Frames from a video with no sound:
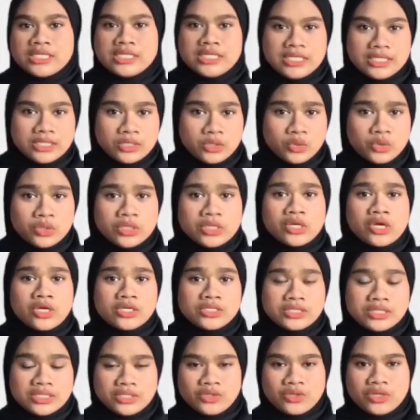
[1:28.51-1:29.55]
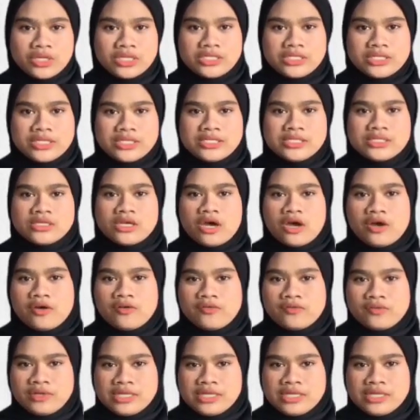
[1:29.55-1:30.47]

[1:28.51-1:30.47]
lead to concentrations of